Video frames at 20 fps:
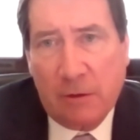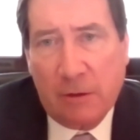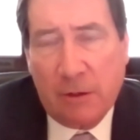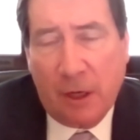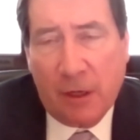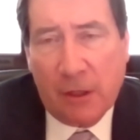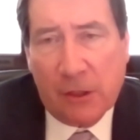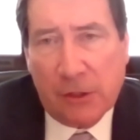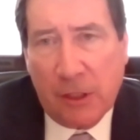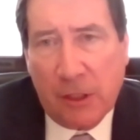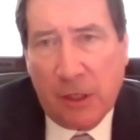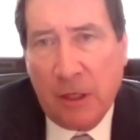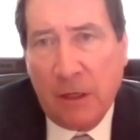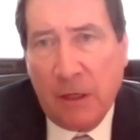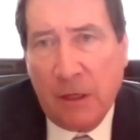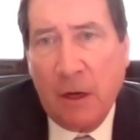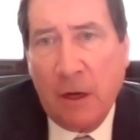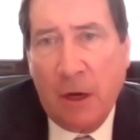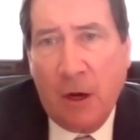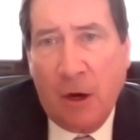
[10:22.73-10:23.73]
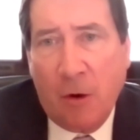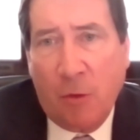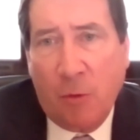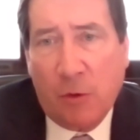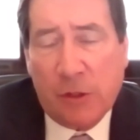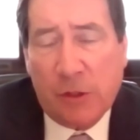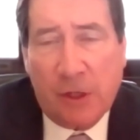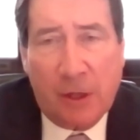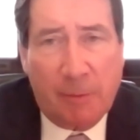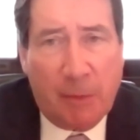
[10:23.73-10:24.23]
Tennessee
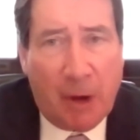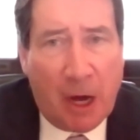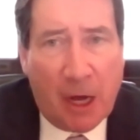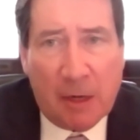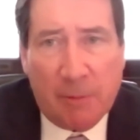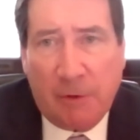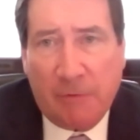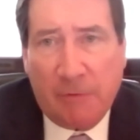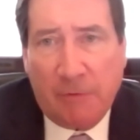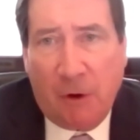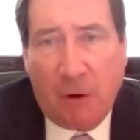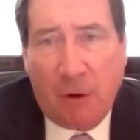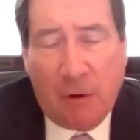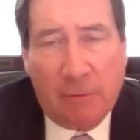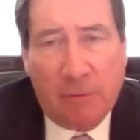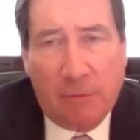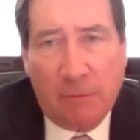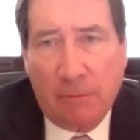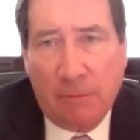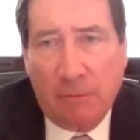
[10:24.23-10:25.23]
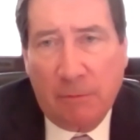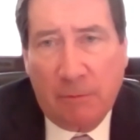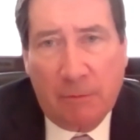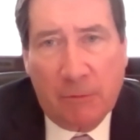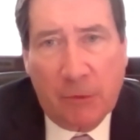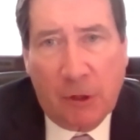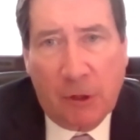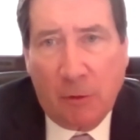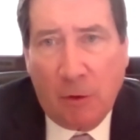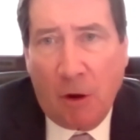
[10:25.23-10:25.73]
was in the bottom of all
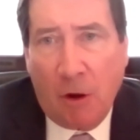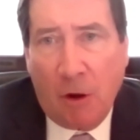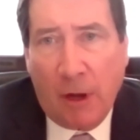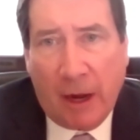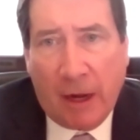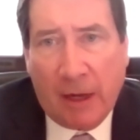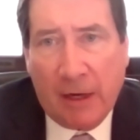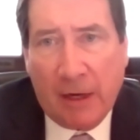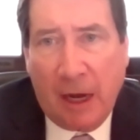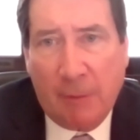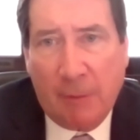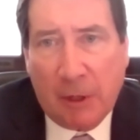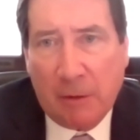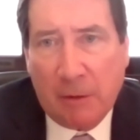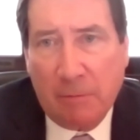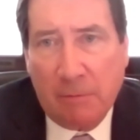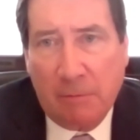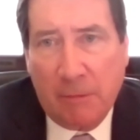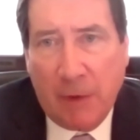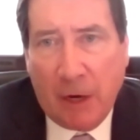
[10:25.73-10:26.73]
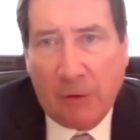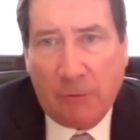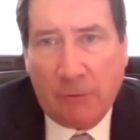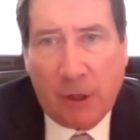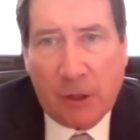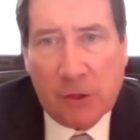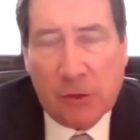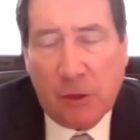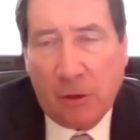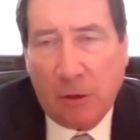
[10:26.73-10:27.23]
you know all economic
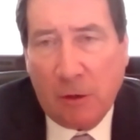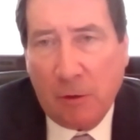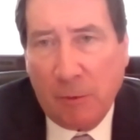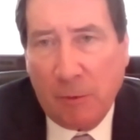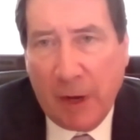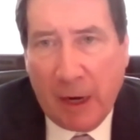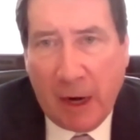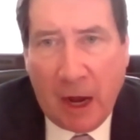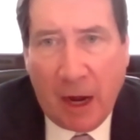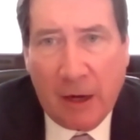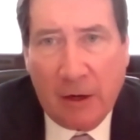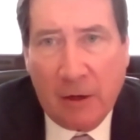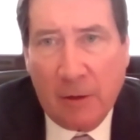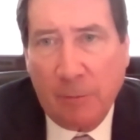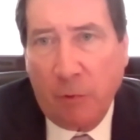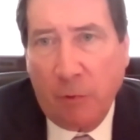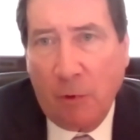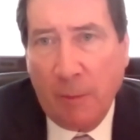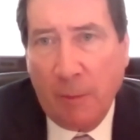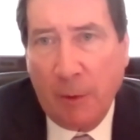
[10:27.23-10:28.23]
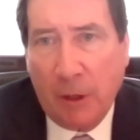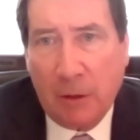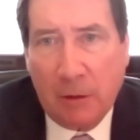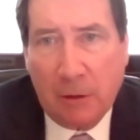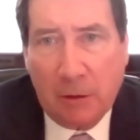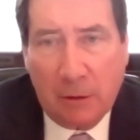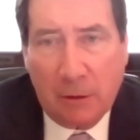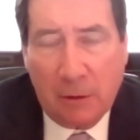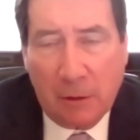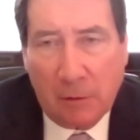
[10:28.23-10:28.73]
metrics. we had high unemployment,
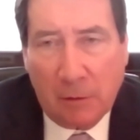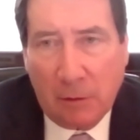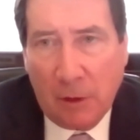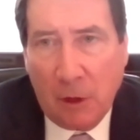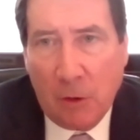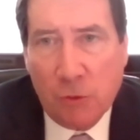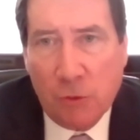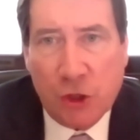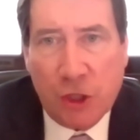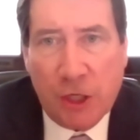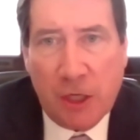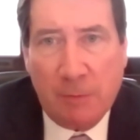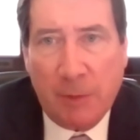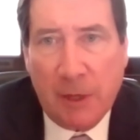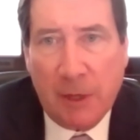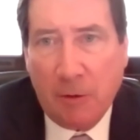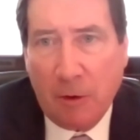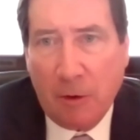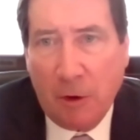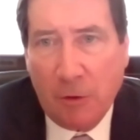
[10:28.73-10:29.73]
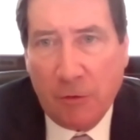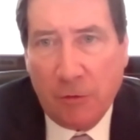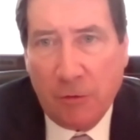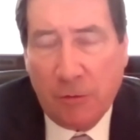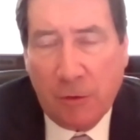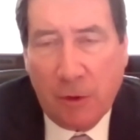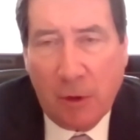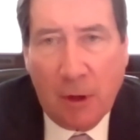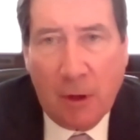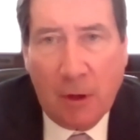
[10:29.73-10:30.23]
you know, low GDP growth
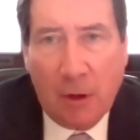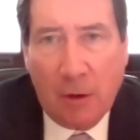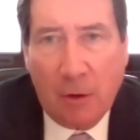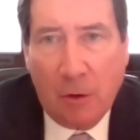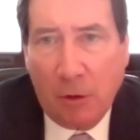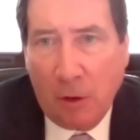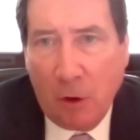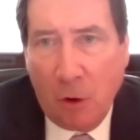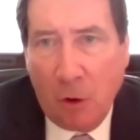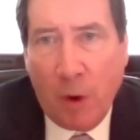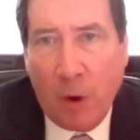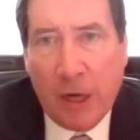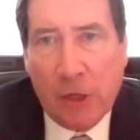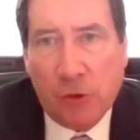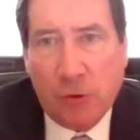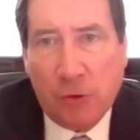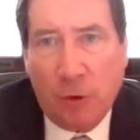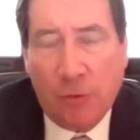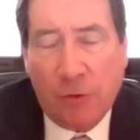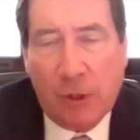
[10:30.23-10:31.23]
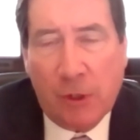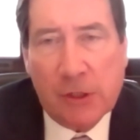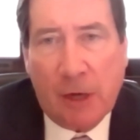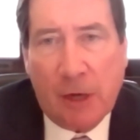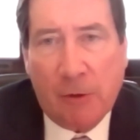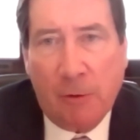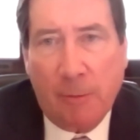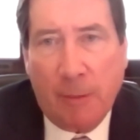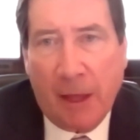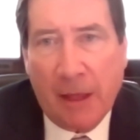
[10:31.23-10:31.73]
low wage growth, et
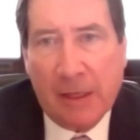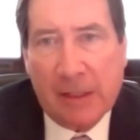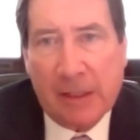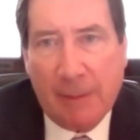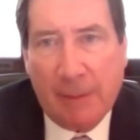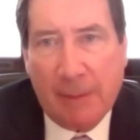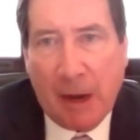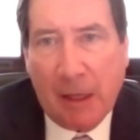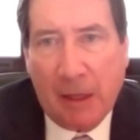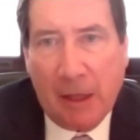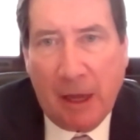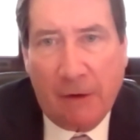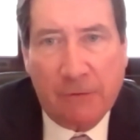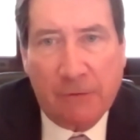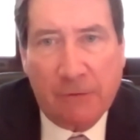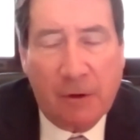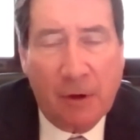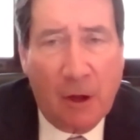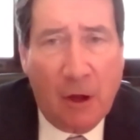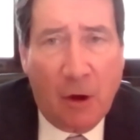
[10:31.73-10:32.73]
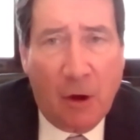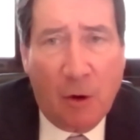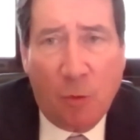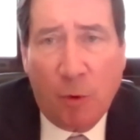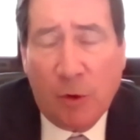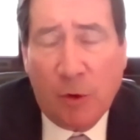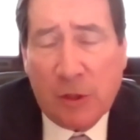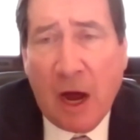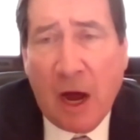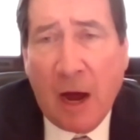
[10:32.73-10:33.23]
cetera. By the time I left,
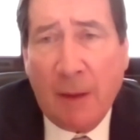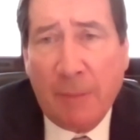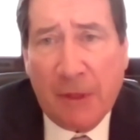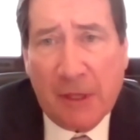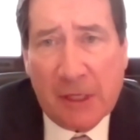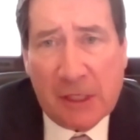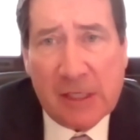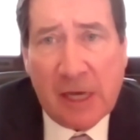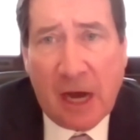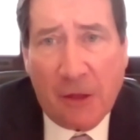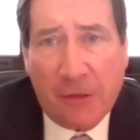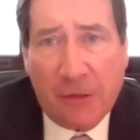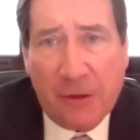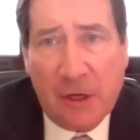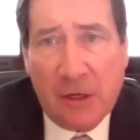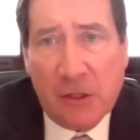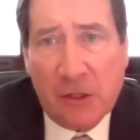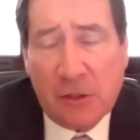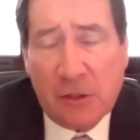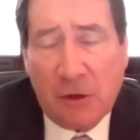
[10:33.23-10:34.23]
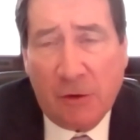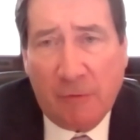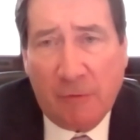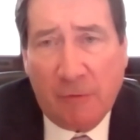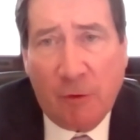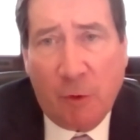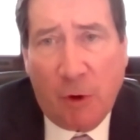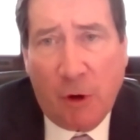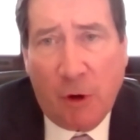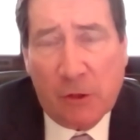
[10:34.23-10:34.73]
we were top in the Southeast on
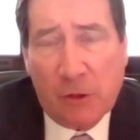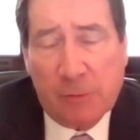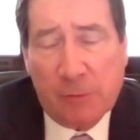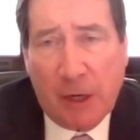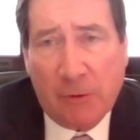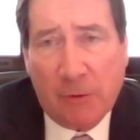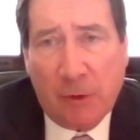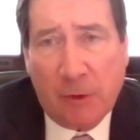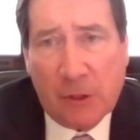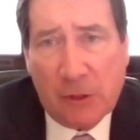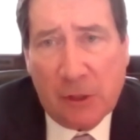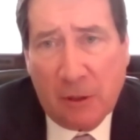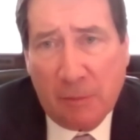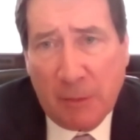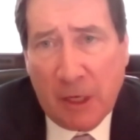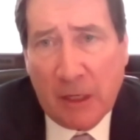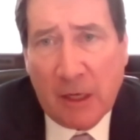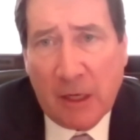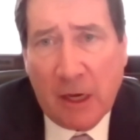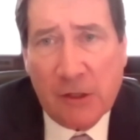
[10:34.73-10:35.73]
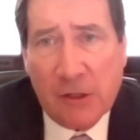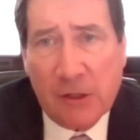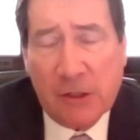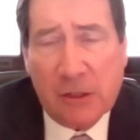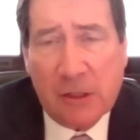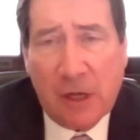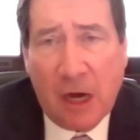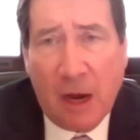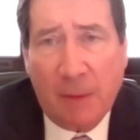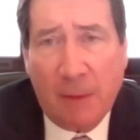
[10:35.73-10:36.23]
every one of those metrics, and in many
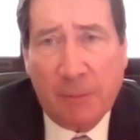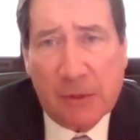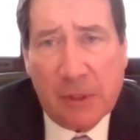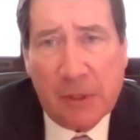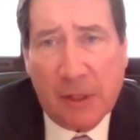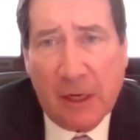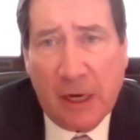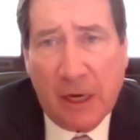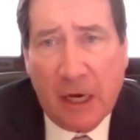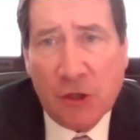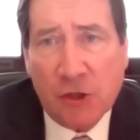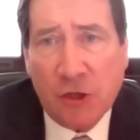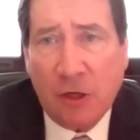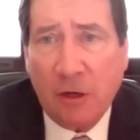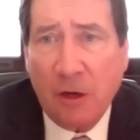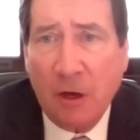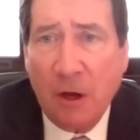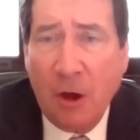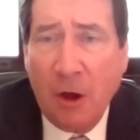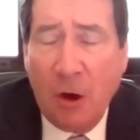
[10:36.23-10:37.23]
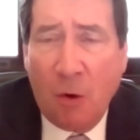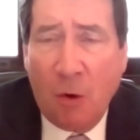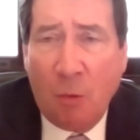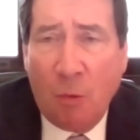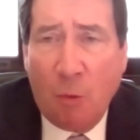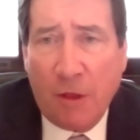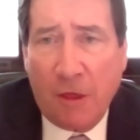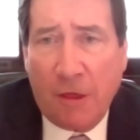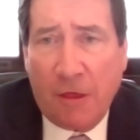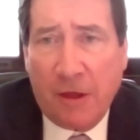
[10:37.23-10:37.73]
cases, tops in the nation.
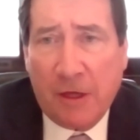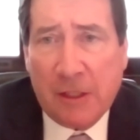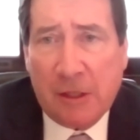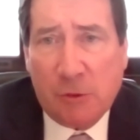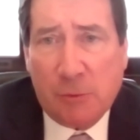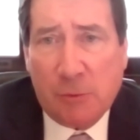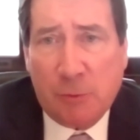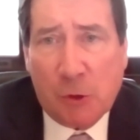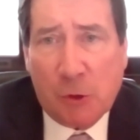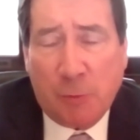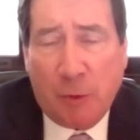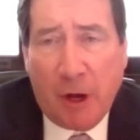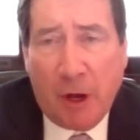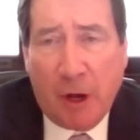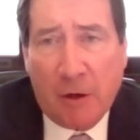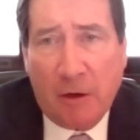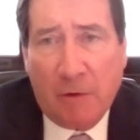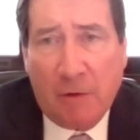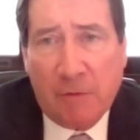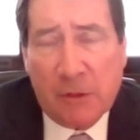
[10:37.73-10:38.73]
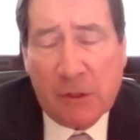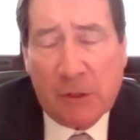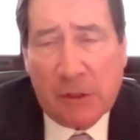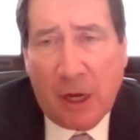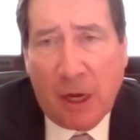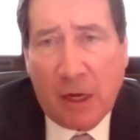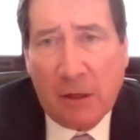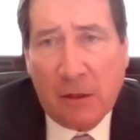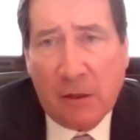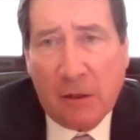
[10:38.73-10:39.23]
One of the things I was most proud of is
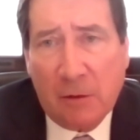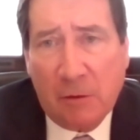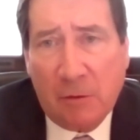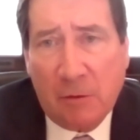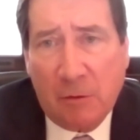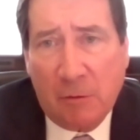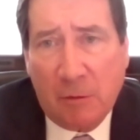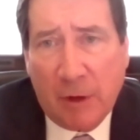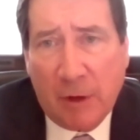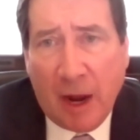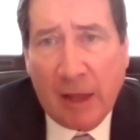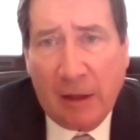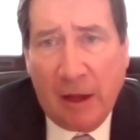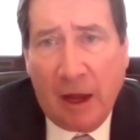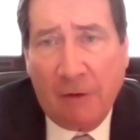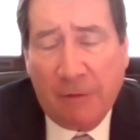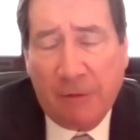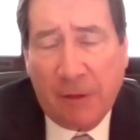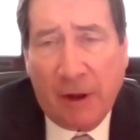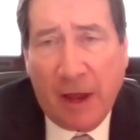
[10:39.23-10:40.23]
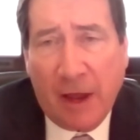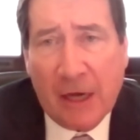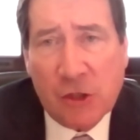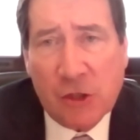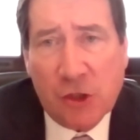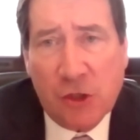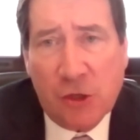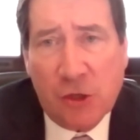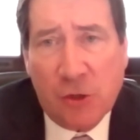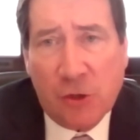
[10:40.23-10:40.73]
that when I left the
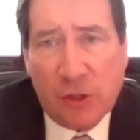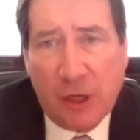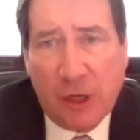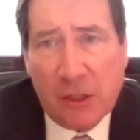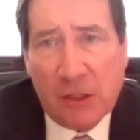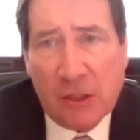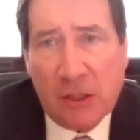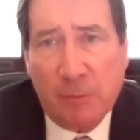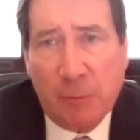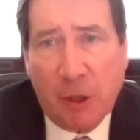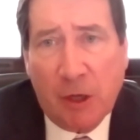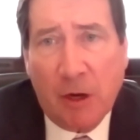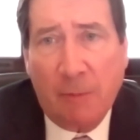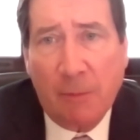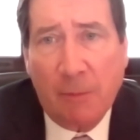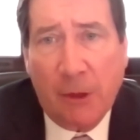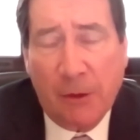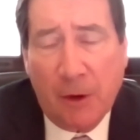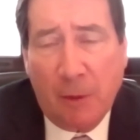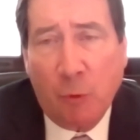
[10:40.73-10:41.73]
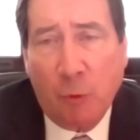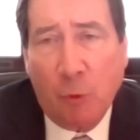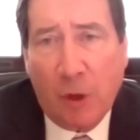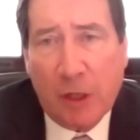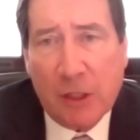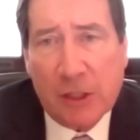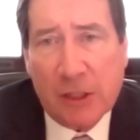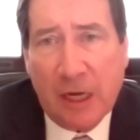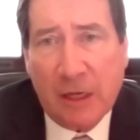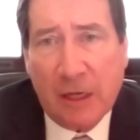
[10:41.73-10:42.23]
last year, Tennessee had become the number
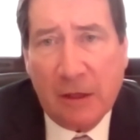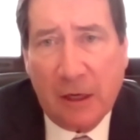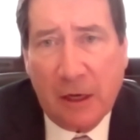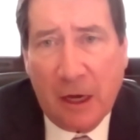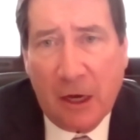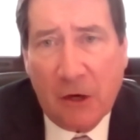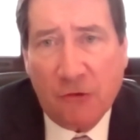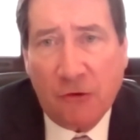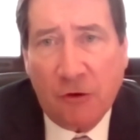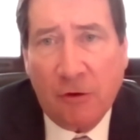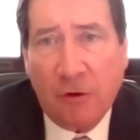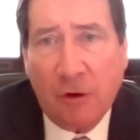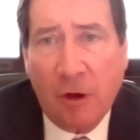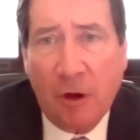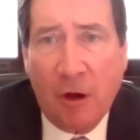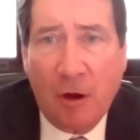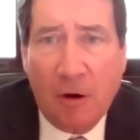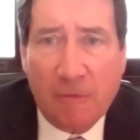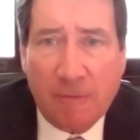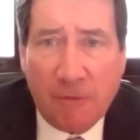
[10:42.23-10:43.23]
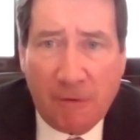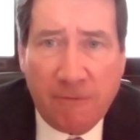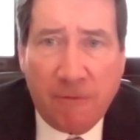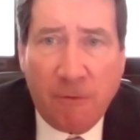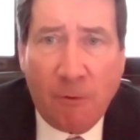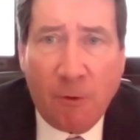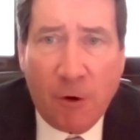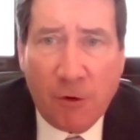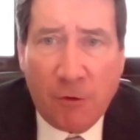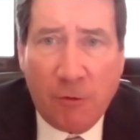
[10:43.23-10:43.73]
one state in the nation for
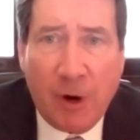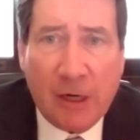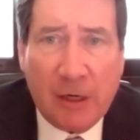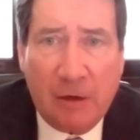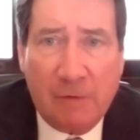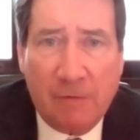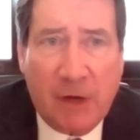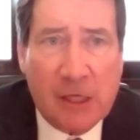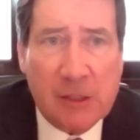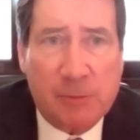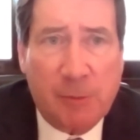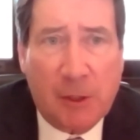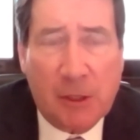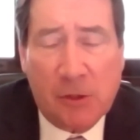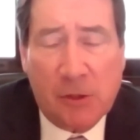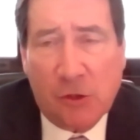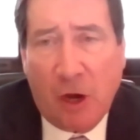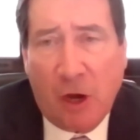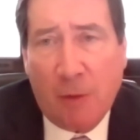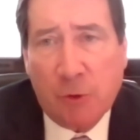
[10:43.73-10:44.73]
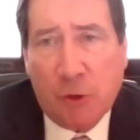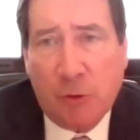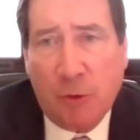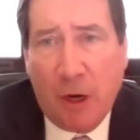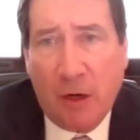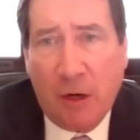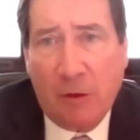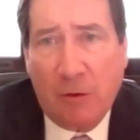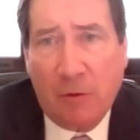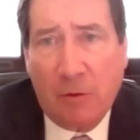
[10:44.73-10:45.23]
foreign direct investment and jobs
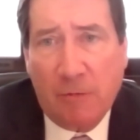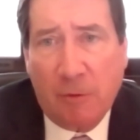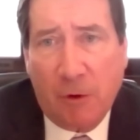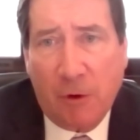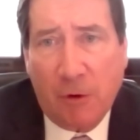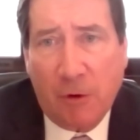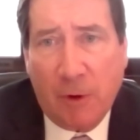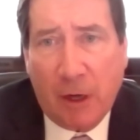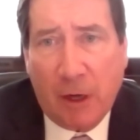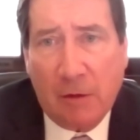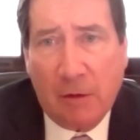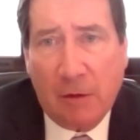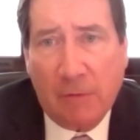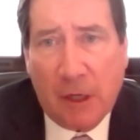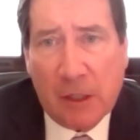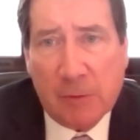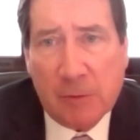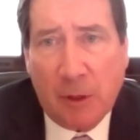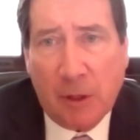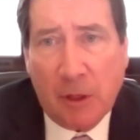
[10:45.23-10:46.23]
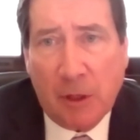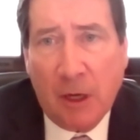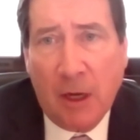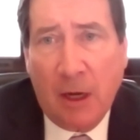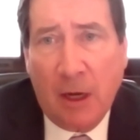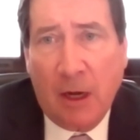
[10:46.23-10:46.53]
created through foreign direct investment.